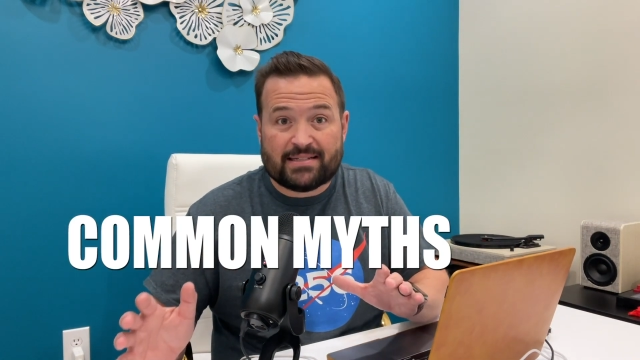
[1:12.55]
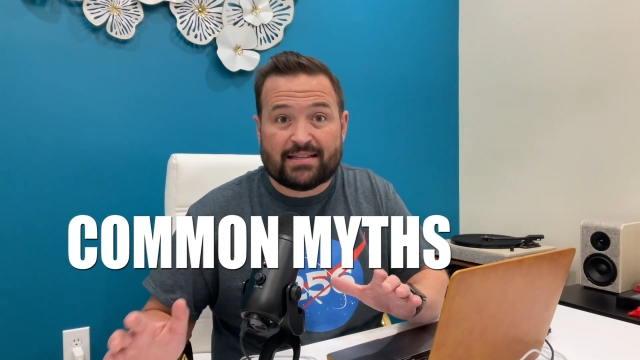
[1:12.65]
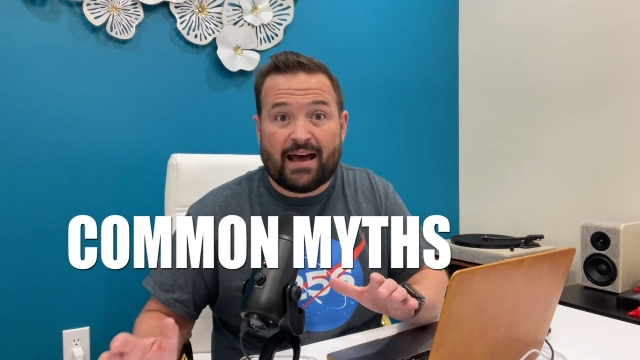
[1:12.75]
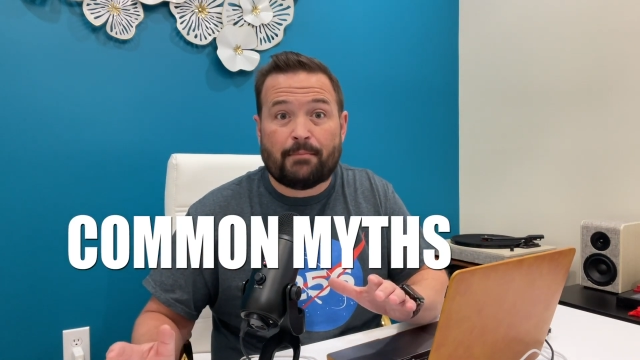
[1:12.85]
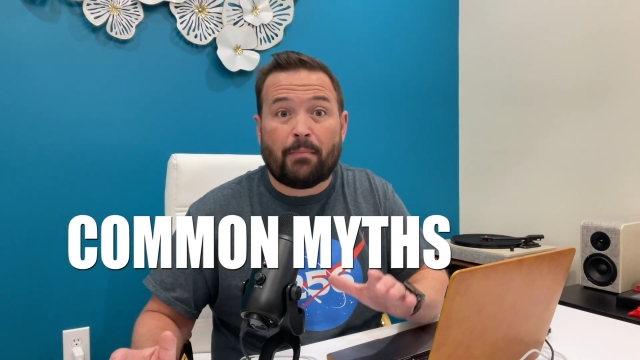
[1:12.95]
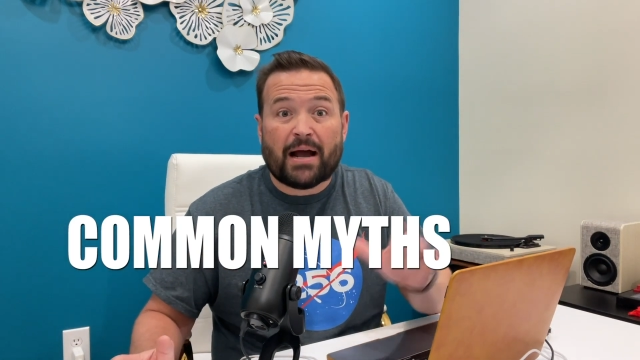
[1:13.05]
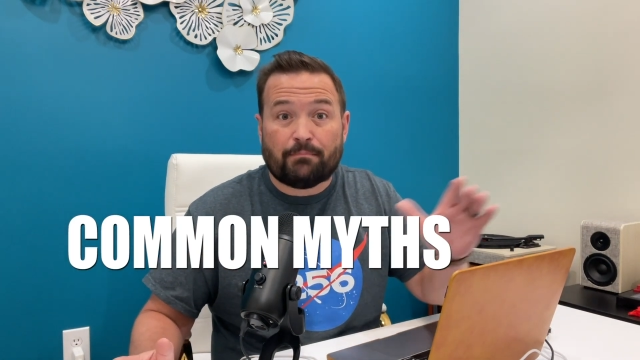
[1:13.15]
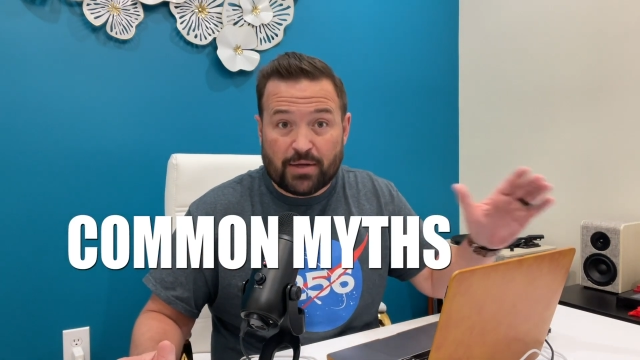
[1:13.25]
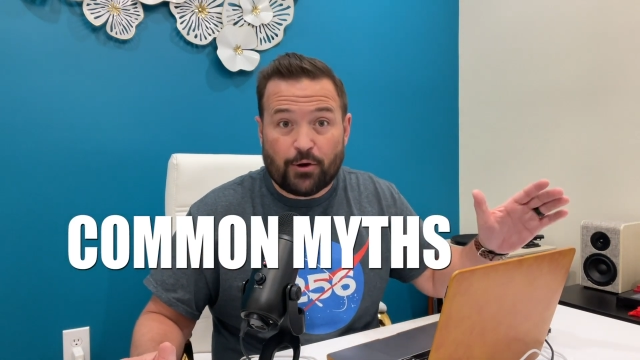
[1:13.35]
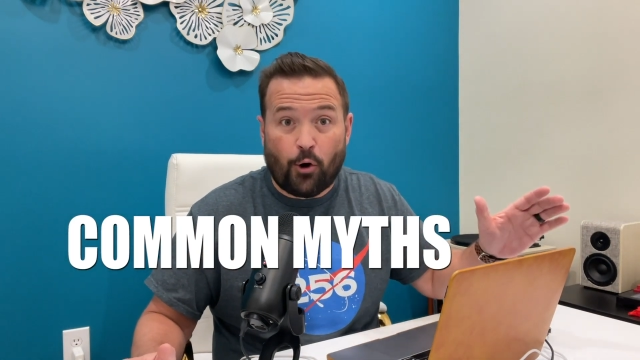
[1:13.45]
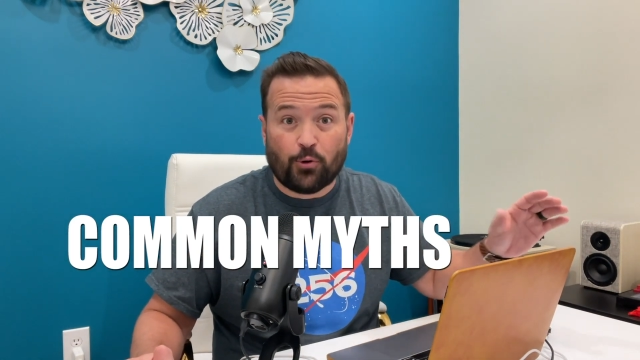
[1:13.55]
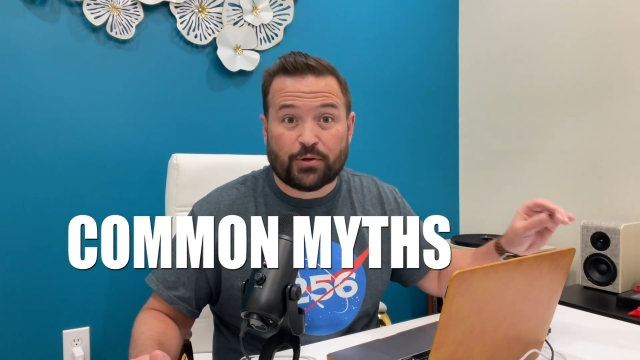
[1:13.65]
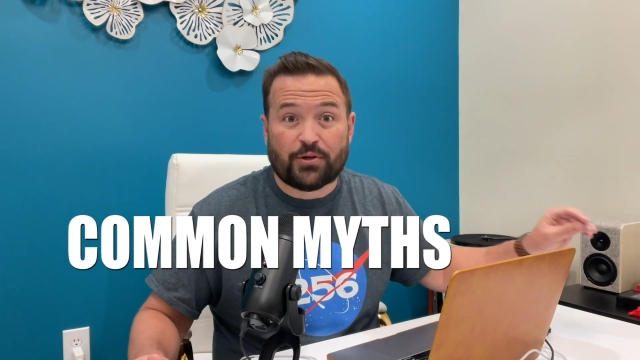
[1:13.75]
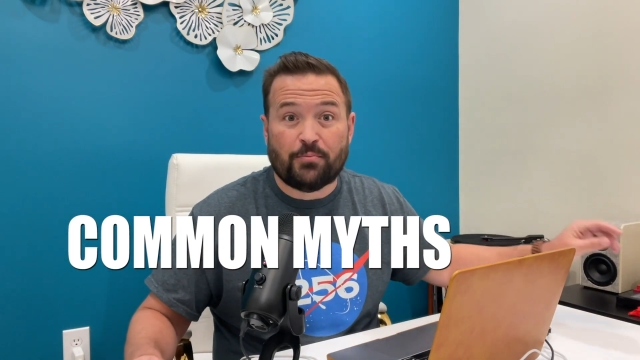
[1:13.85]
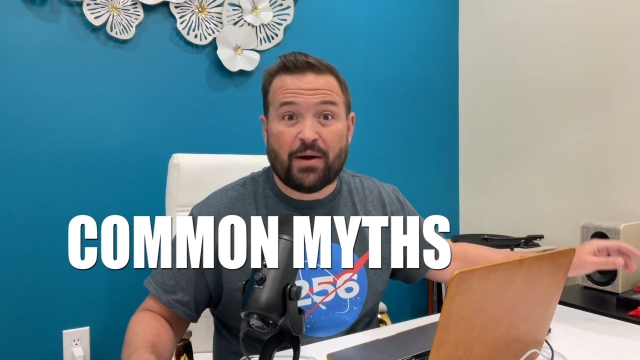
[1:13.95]
that might be
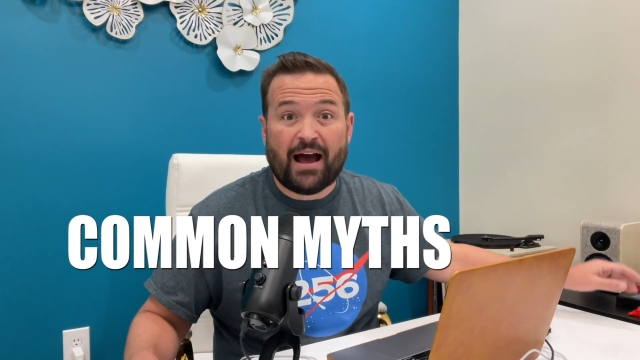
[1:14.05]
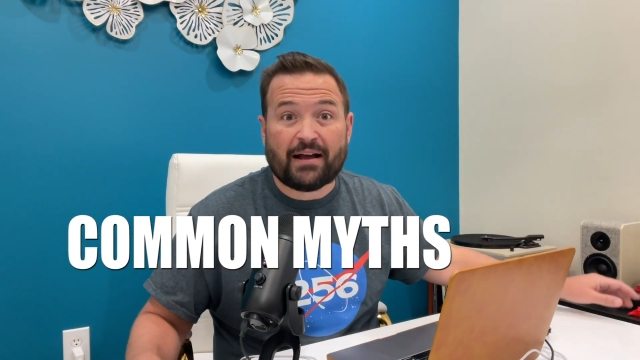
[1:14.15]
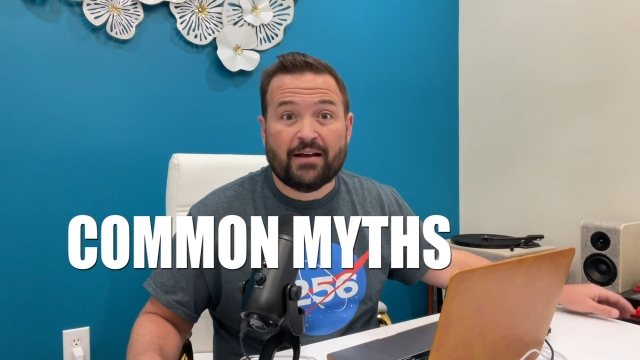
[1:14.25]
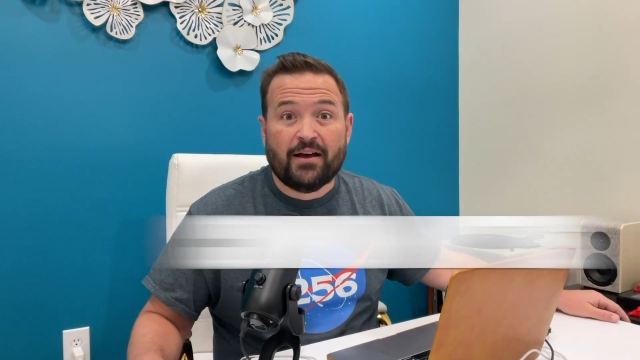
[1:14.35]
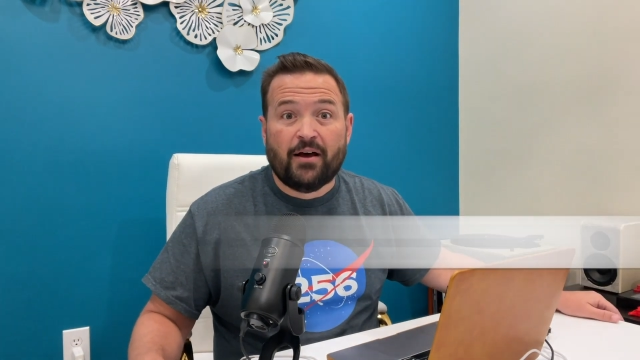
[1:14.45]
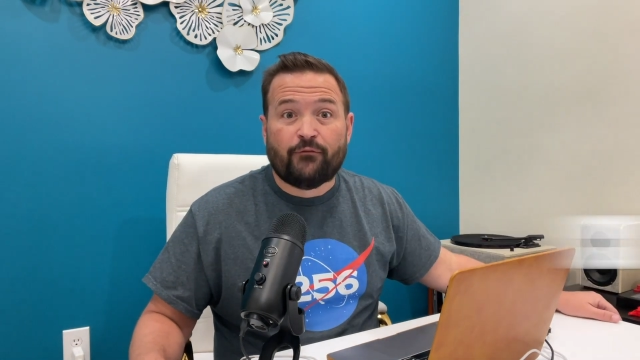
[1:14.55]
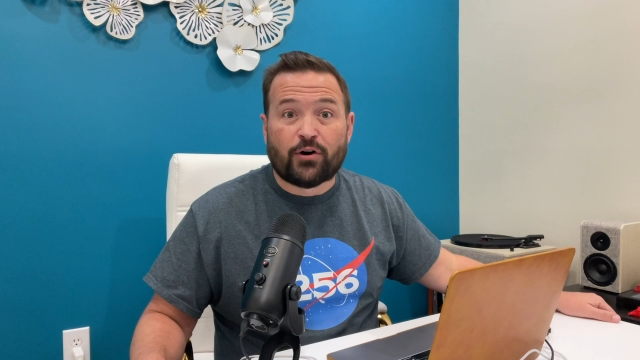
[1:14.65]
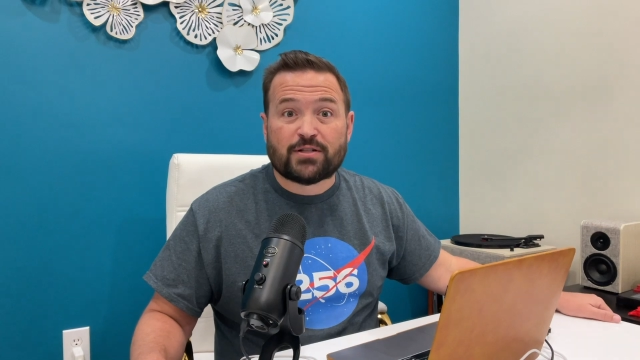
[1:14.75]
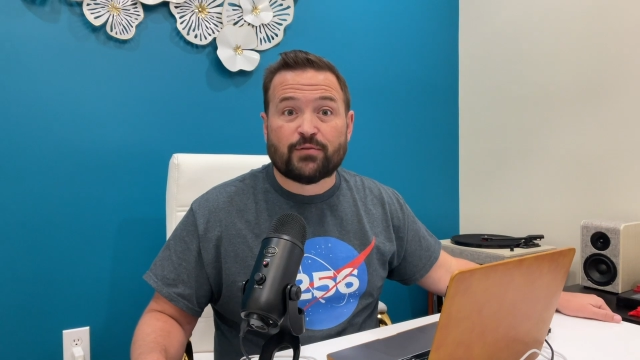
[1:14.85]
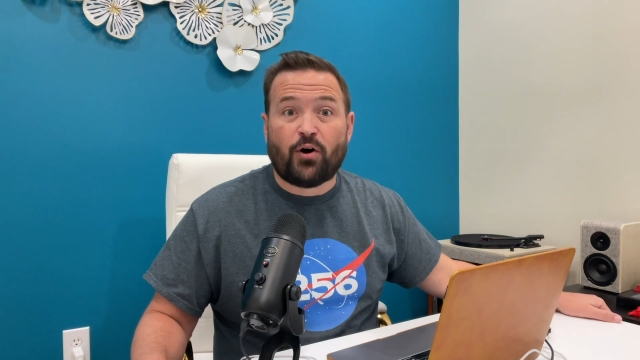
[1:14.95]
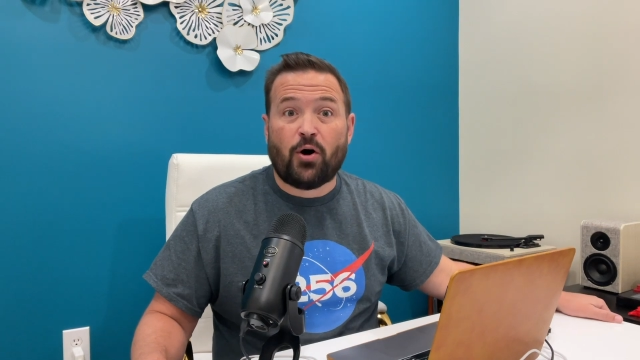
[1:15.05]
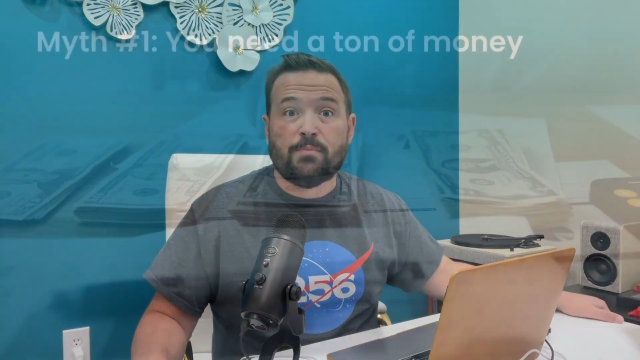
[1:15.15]
holding you back. First of all,